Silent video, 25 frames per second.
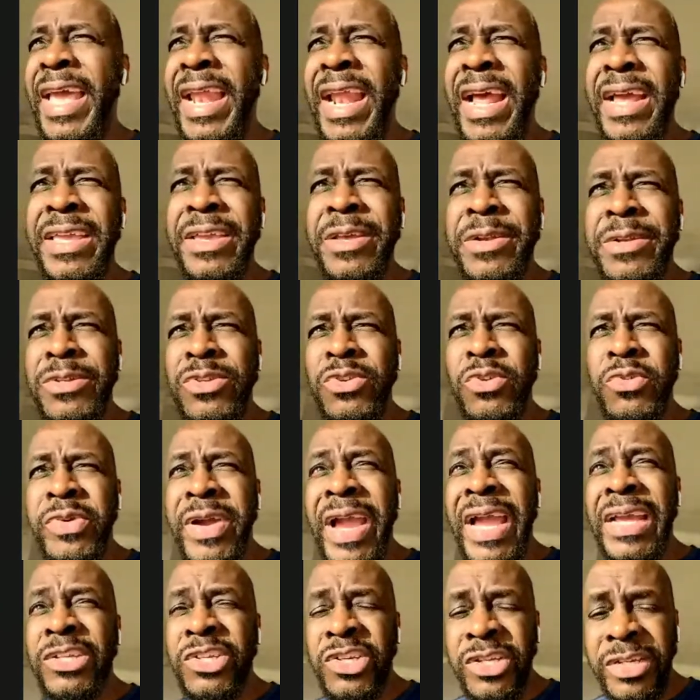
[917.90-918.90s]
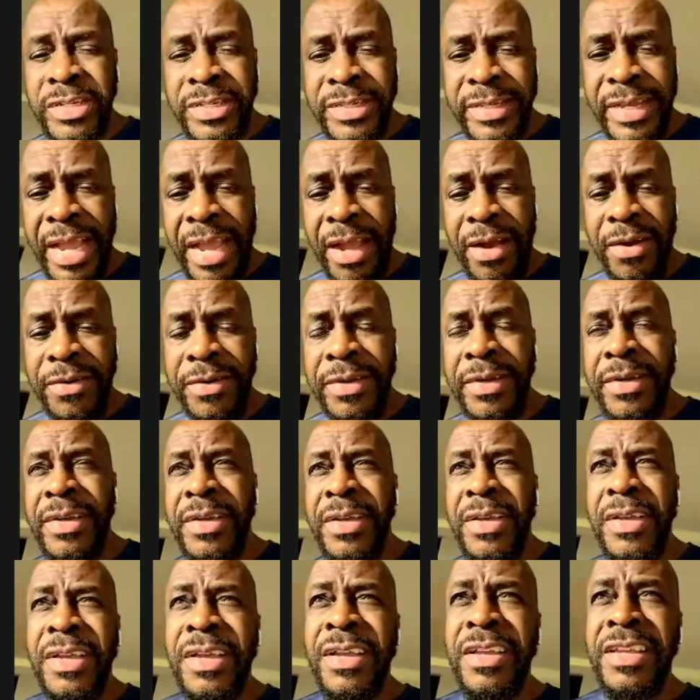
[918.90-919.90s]
and I hear this crashing sound.
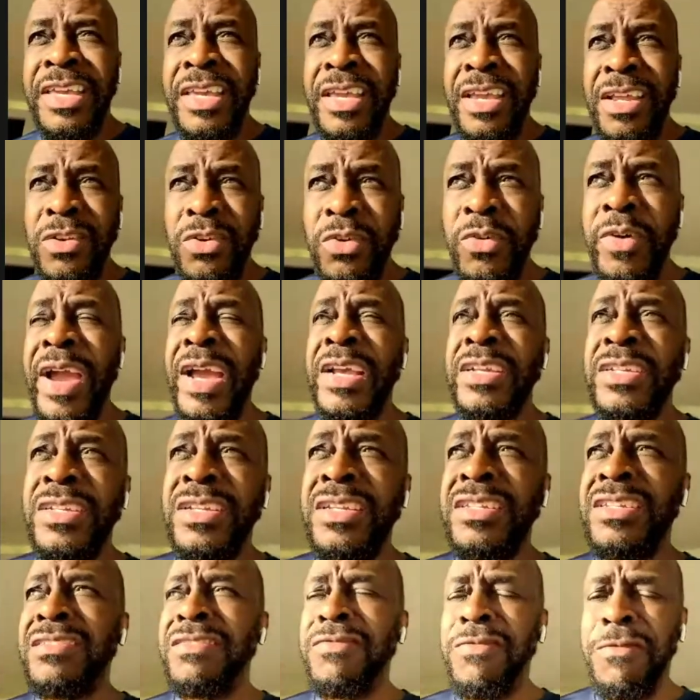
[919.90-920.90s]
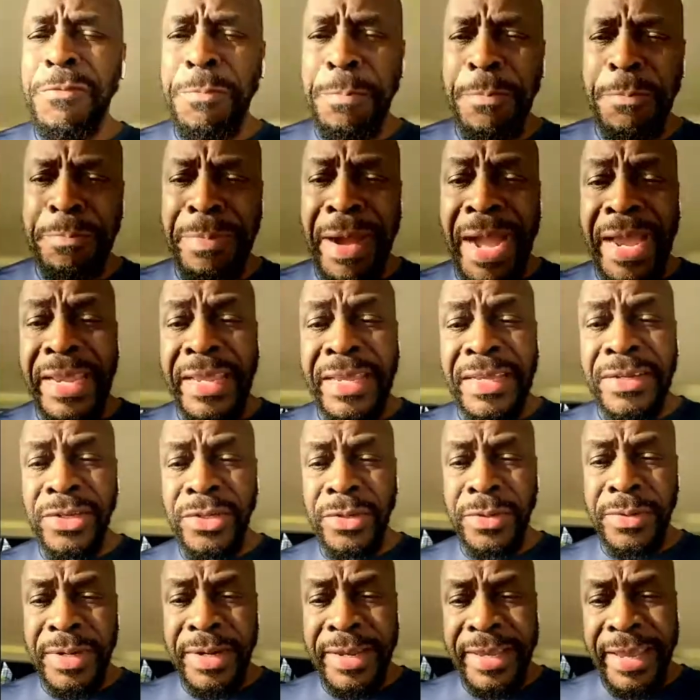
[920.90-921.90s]
Kid crashed his bike
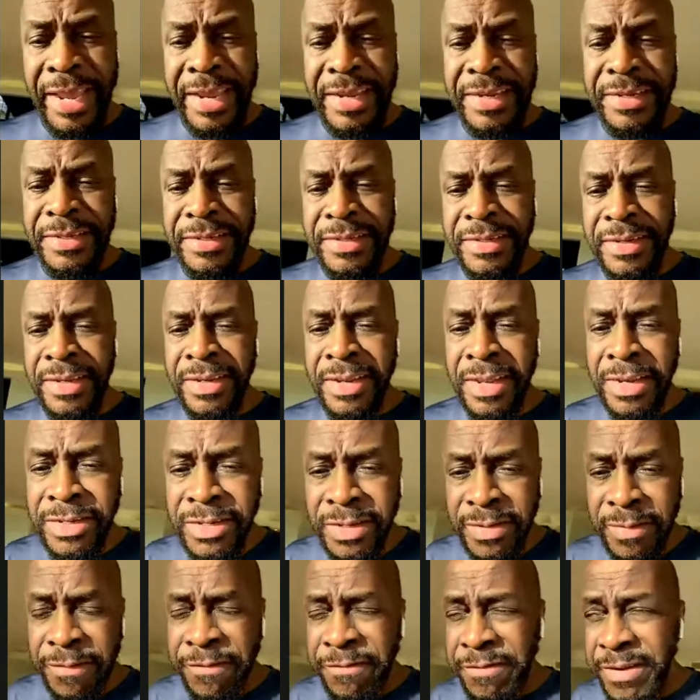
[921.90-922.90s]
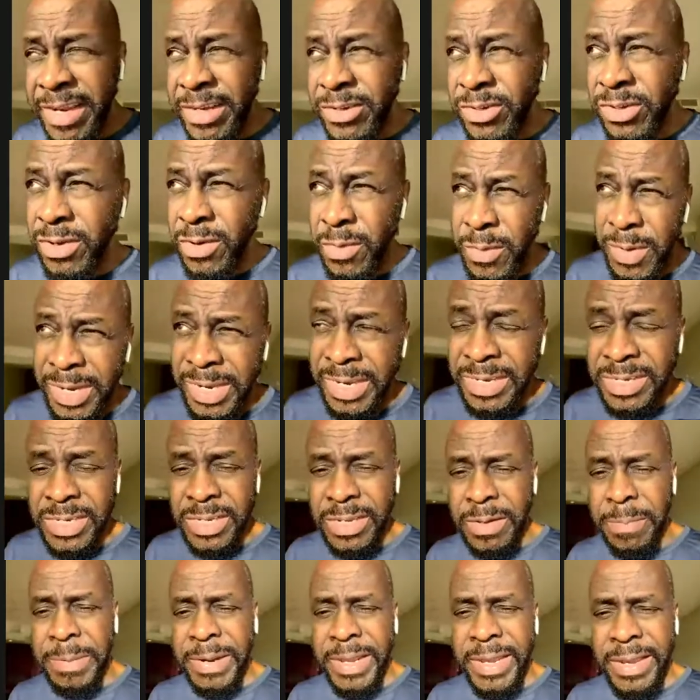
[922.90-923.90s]
into a gate, into the fence, going
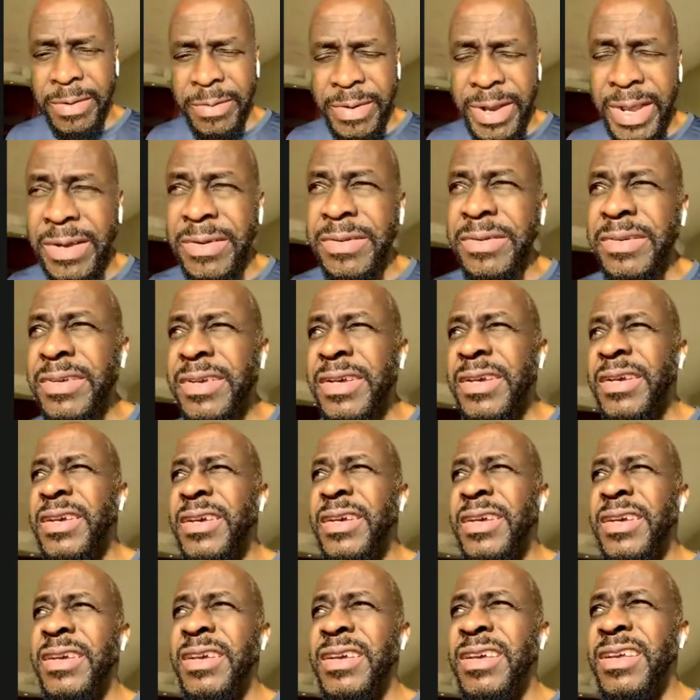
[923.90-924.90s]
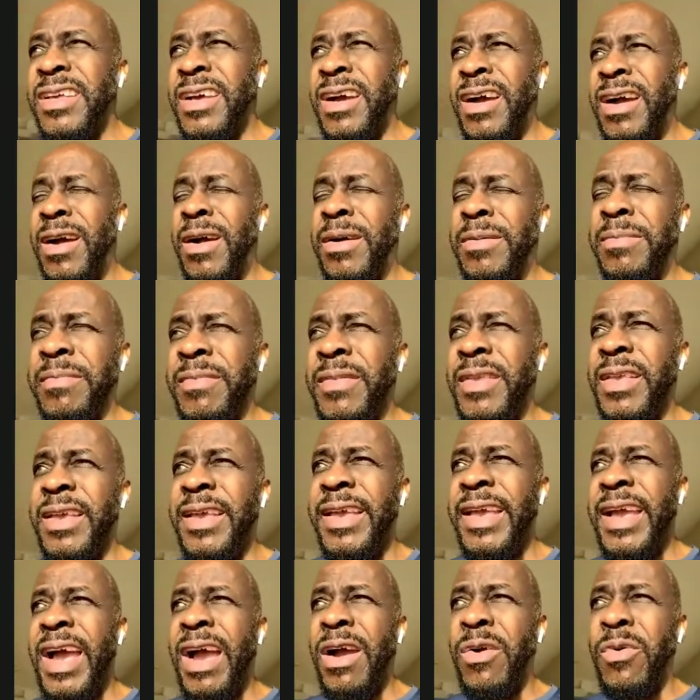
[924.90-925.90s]
into the playground. Um,
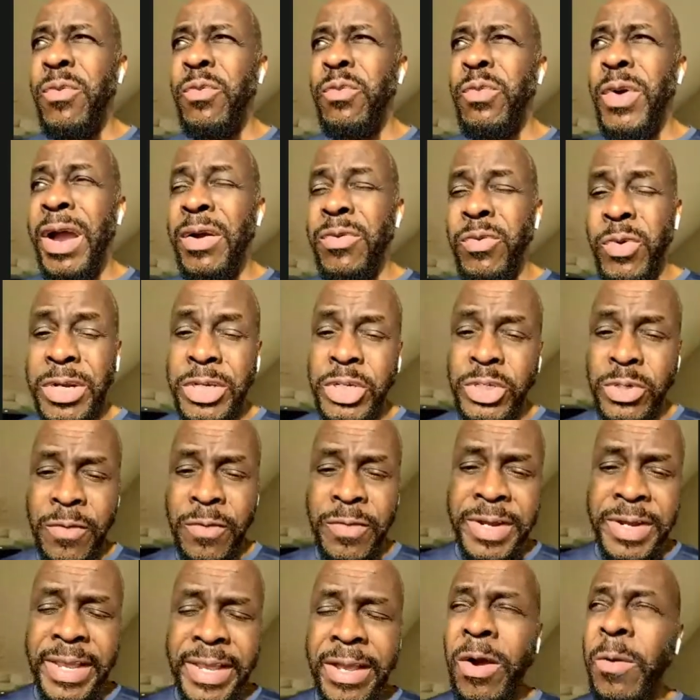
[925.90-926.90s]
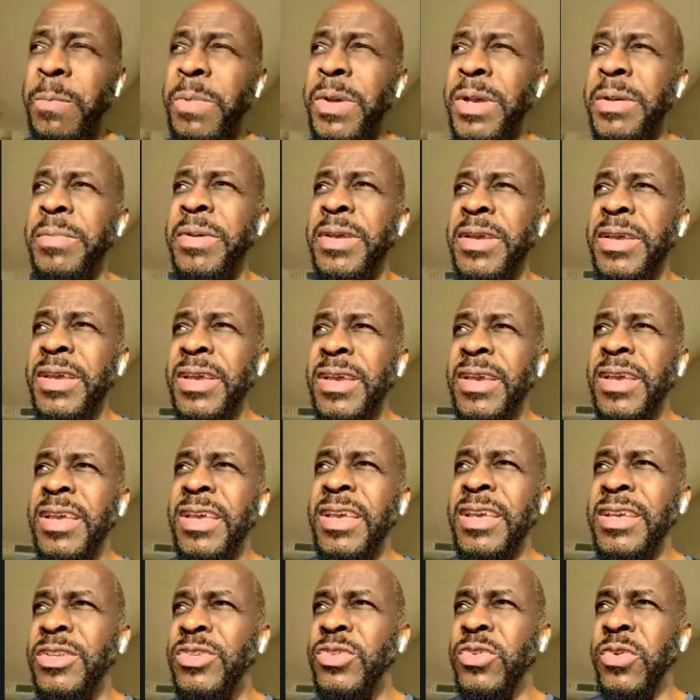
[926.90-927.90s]
I rush over to help him.
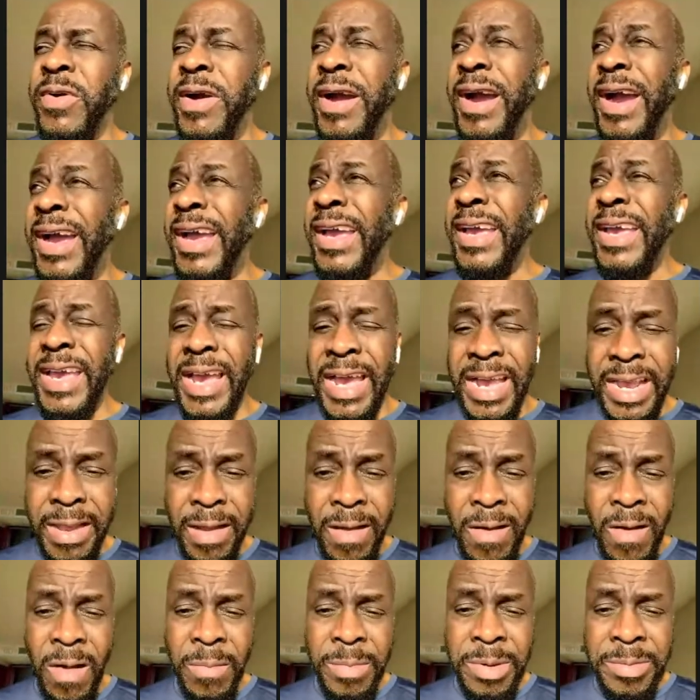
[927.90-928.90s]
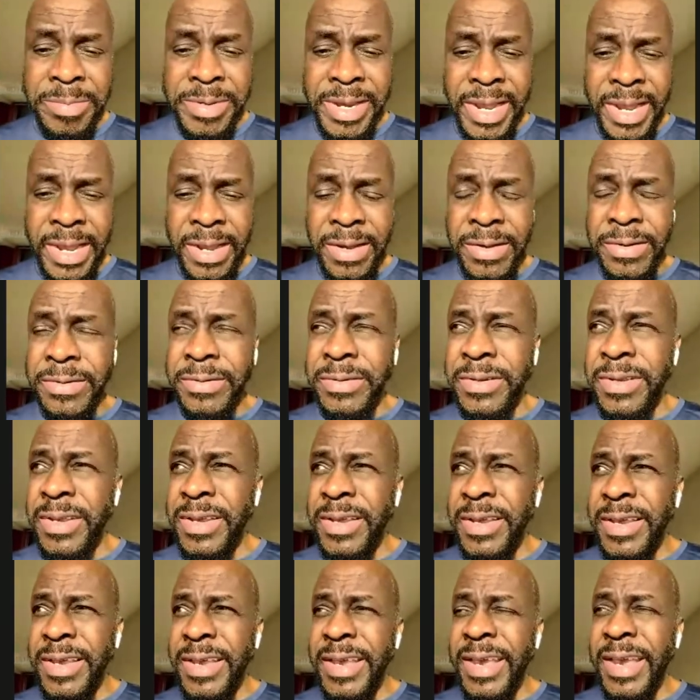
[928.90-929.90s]
He's crying. I calm him down,
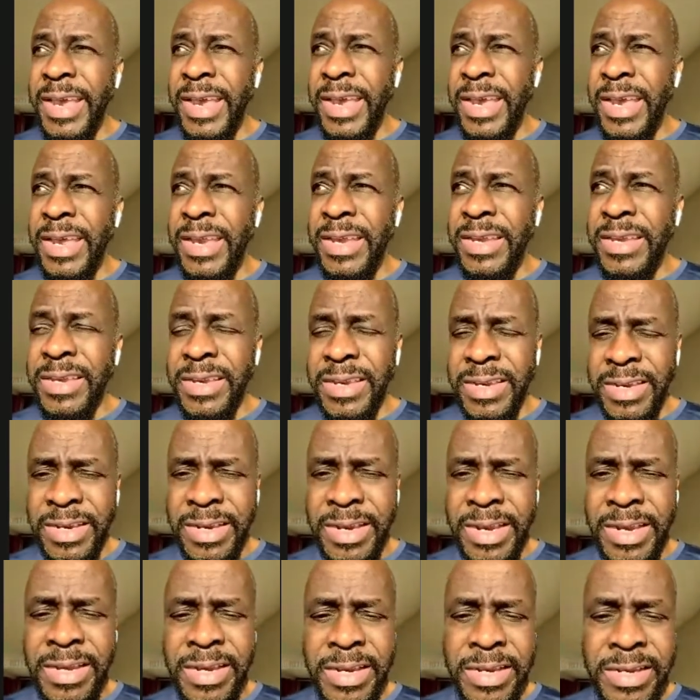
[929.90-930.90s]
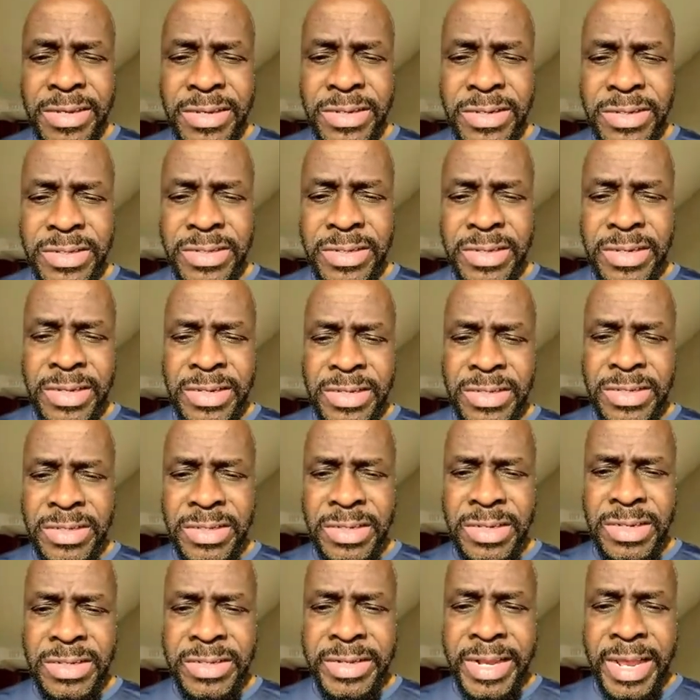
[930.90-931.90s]
and he's
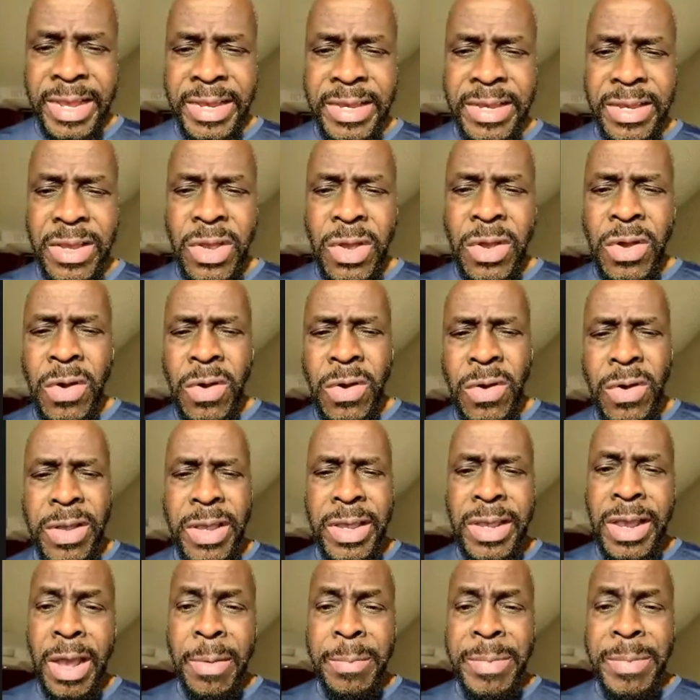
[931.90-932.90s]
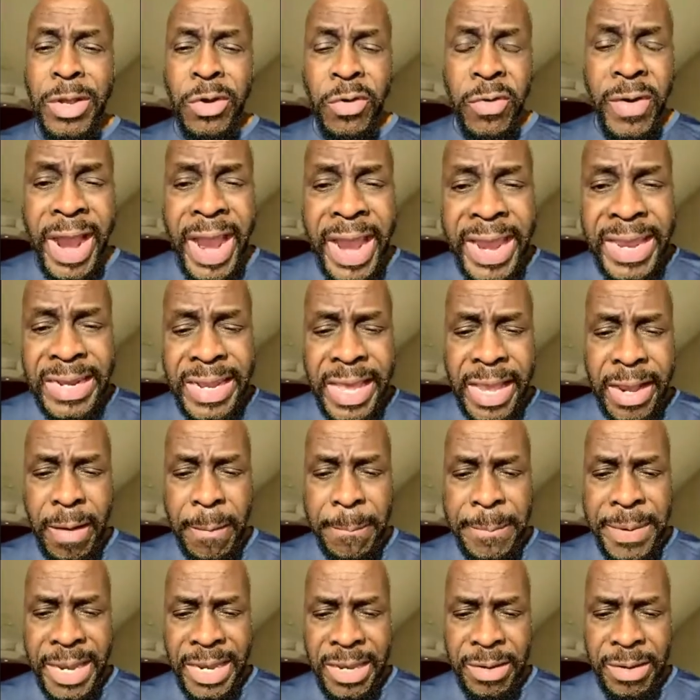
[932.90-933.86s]
like, I mean, crying like,